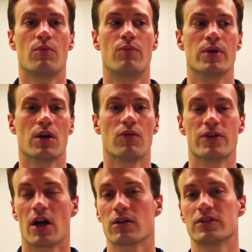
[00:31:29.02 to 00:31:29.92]
you know,
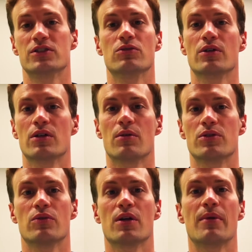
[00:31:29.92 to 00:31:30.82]
photography is doing
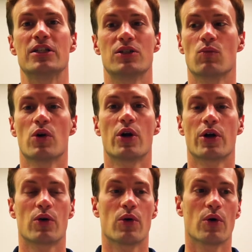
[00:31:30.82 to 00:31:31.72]
doing amazing
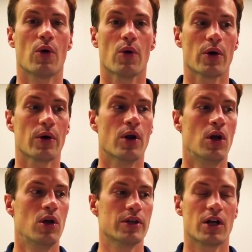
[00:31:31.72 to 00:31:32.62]
work or or
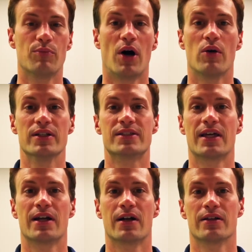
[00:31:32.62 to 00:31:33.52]
you know poets
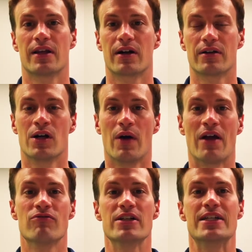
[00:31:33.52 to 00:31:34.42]
that are that are you know
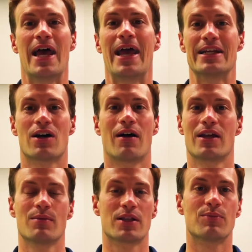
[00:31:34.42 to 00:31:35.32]
every day
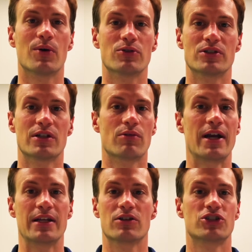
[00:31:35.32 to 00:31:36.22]
talking about the poetry they're
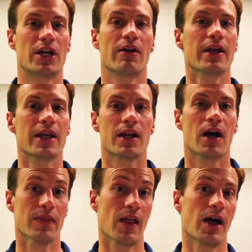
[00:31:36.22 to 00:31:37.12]
writing or sharing it
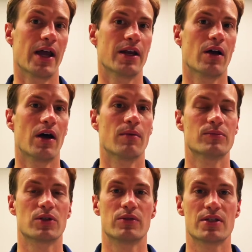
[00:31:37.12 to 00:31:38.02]
online.
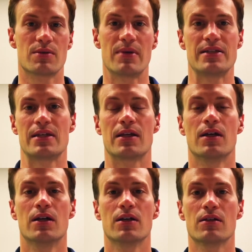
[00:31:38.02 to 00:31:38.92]
Um, so this amazing
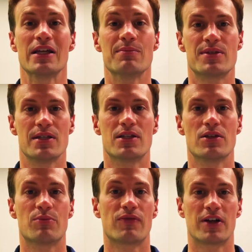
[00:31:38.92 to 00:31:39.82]
glimpse into
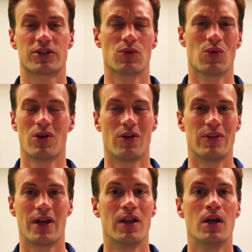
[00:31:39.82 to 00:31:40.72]
the professional world
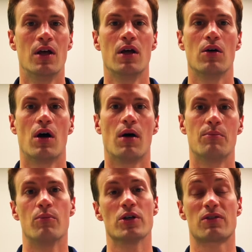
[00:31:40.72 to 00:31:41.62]
that
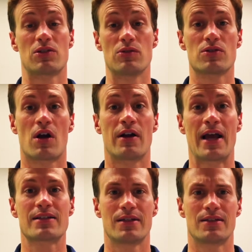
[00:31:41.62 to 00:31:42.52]
um, most of our students aren't
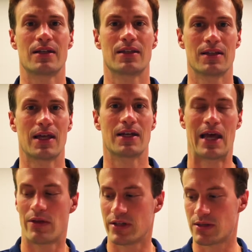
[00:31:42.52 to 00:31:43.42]
accessing that that
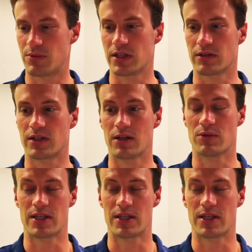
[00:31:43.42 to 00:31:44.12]
now this particular kid was